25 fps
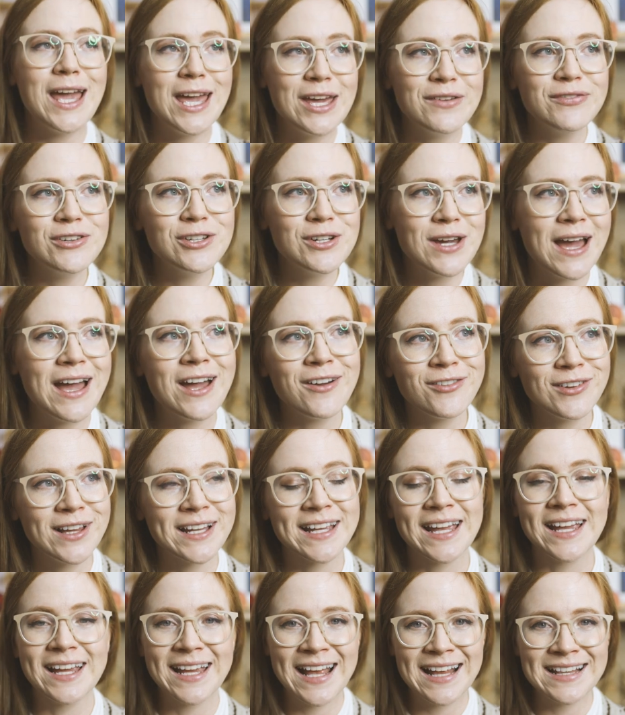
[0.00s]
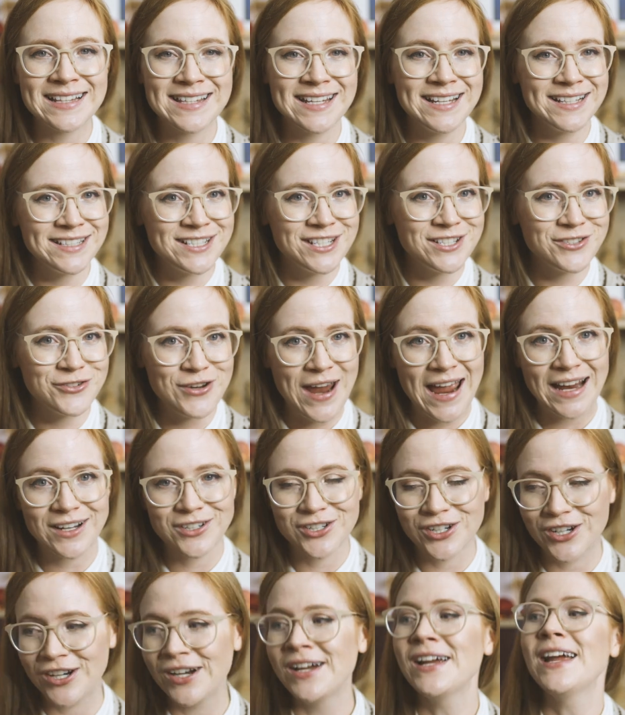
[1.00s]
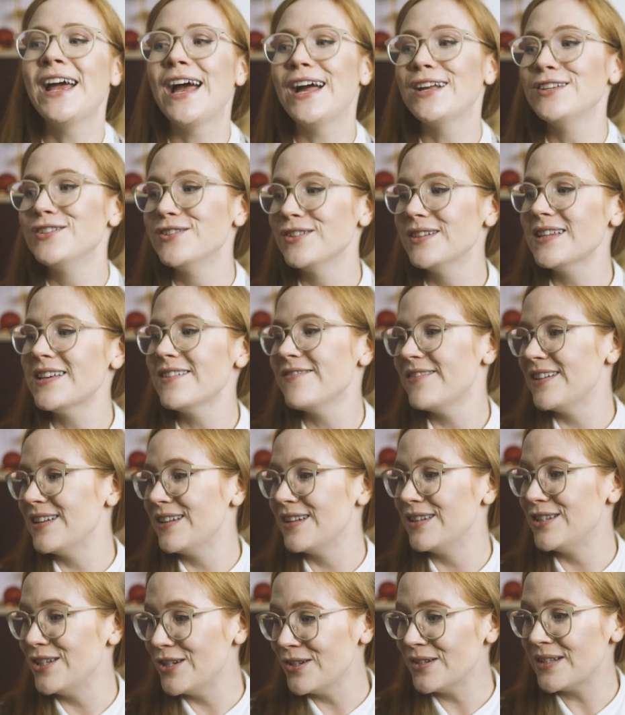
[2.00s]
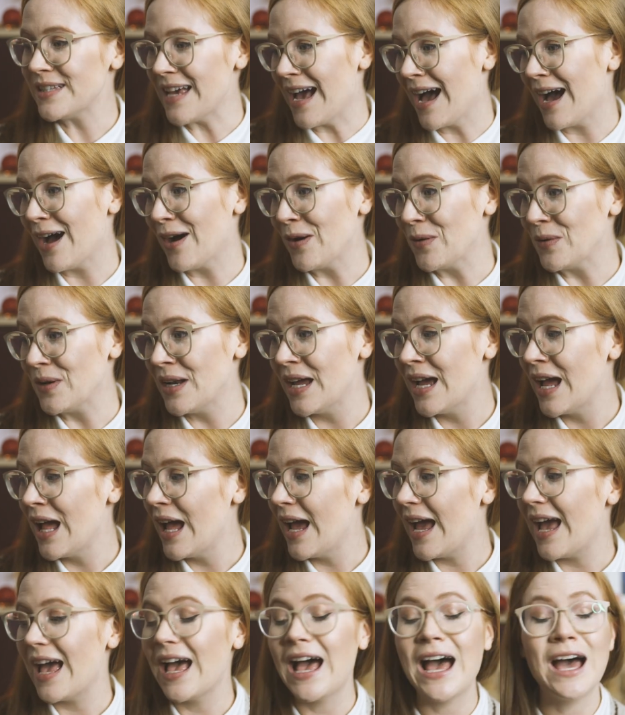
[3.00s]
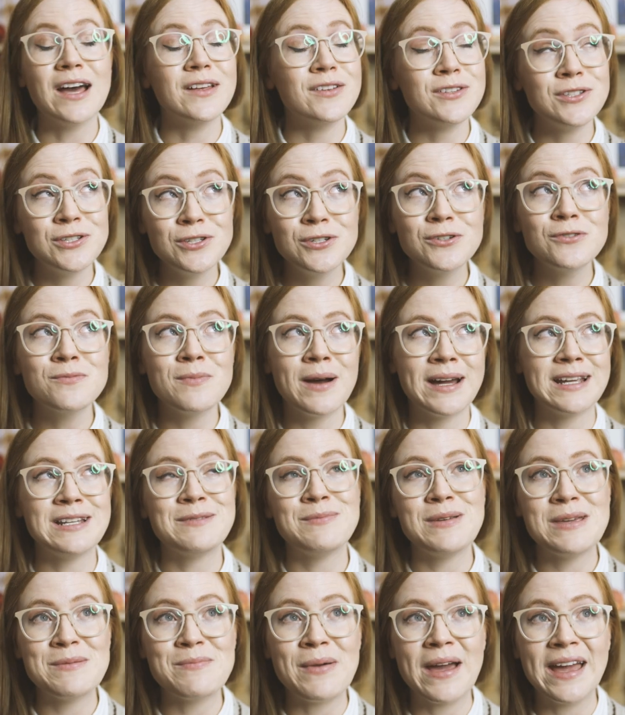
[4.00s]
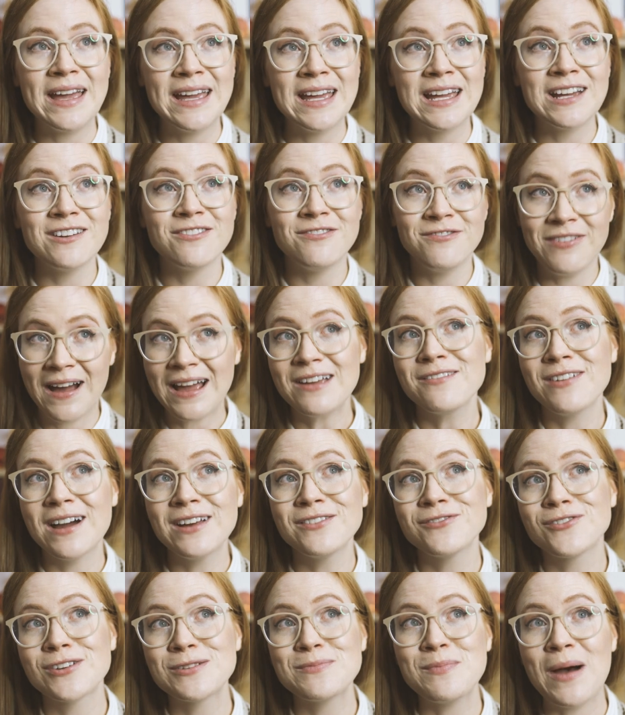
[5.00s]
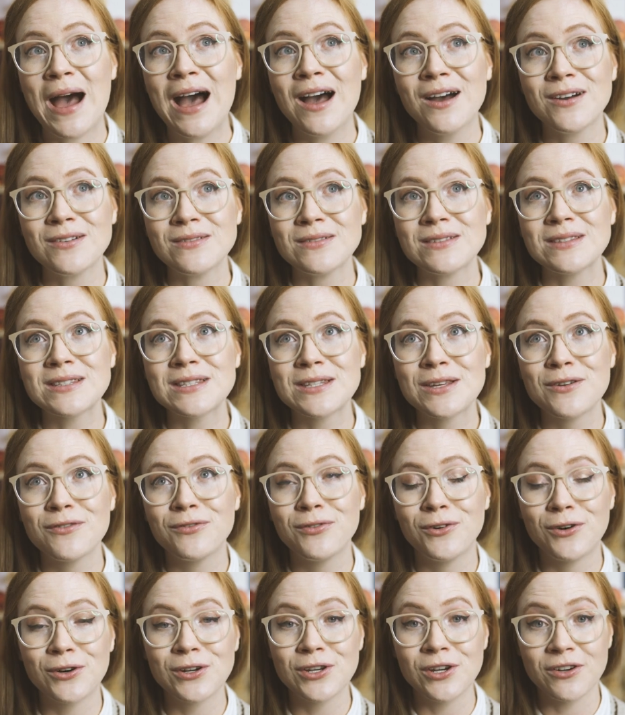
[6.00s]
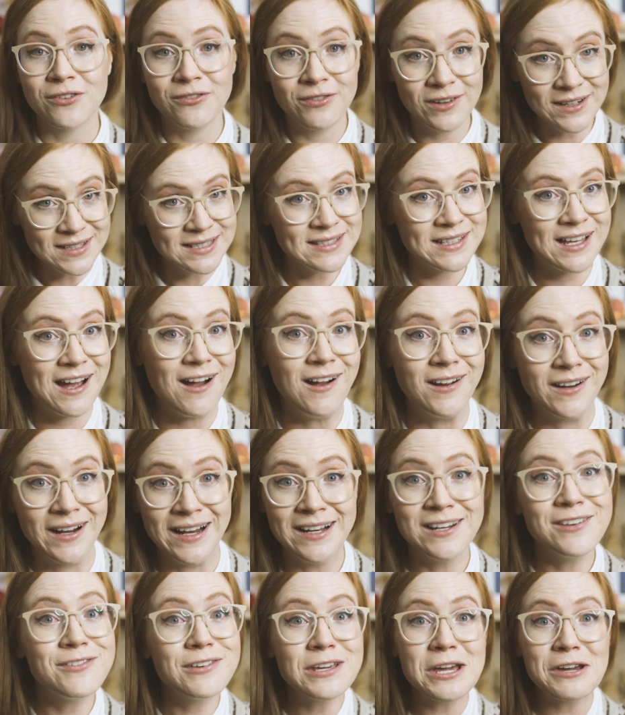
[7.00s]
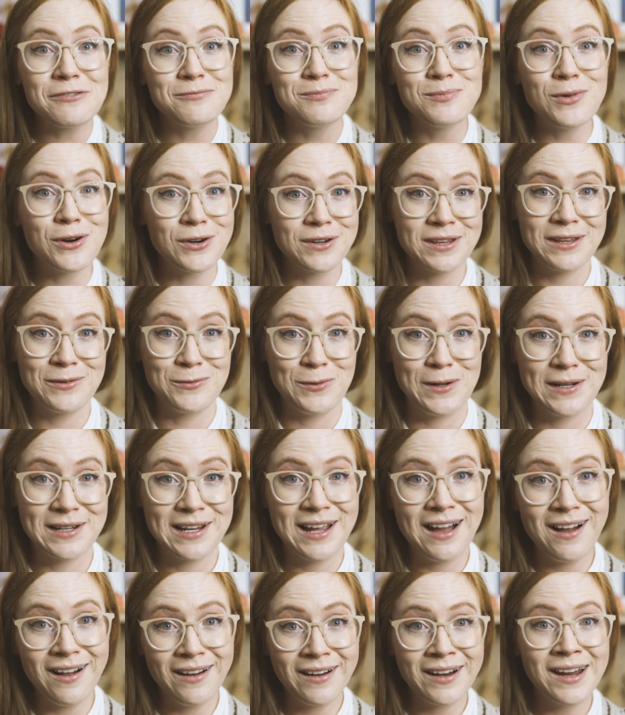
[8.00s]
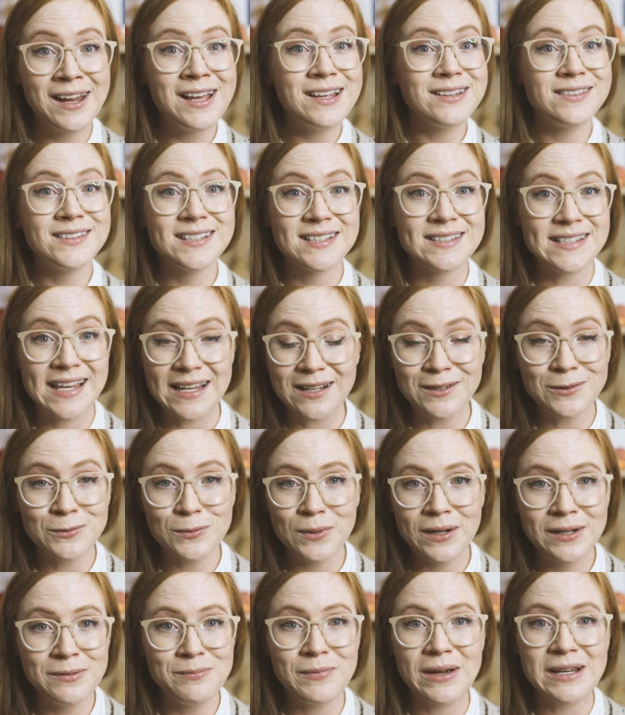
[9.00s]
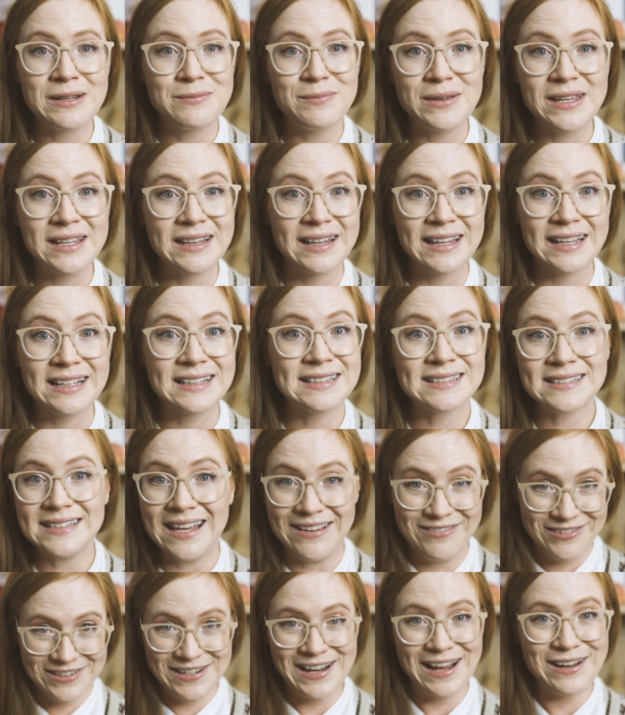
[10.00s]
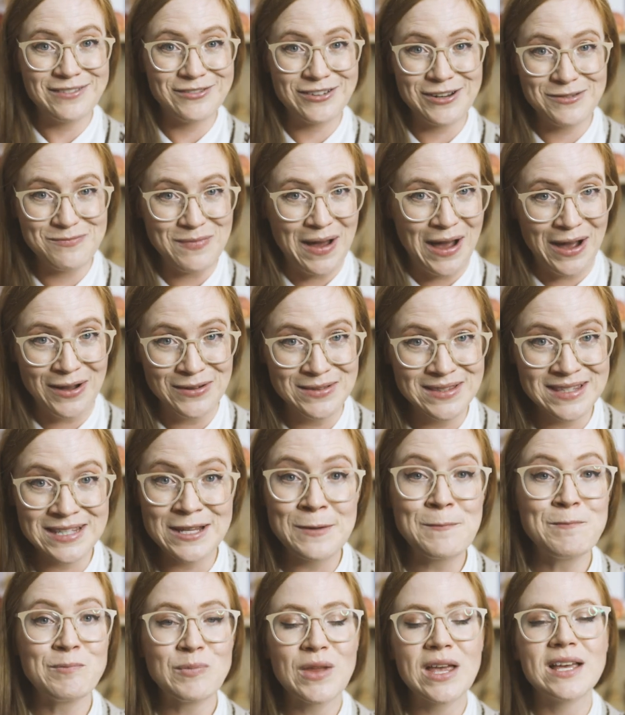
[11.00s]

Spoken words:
If you have like a Kensington tractor and you live in Newtown, you might be paying £500 for your first car. And if you have more than one car, the second one might be like £700.